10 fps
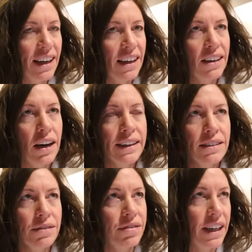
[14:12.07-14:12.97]
and not
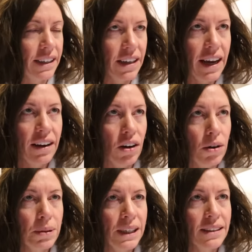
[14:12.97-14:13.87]
as a flex at
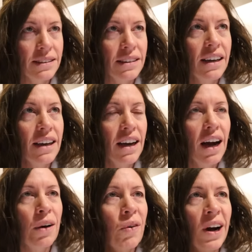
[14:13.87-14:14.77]
all, because
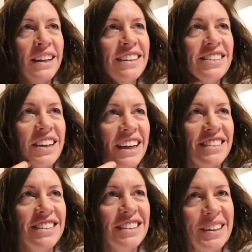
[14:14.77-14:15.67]
I wanted you
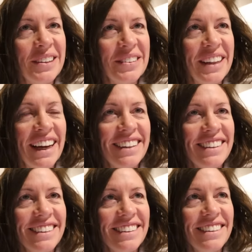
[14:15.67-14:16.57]
guys to know that,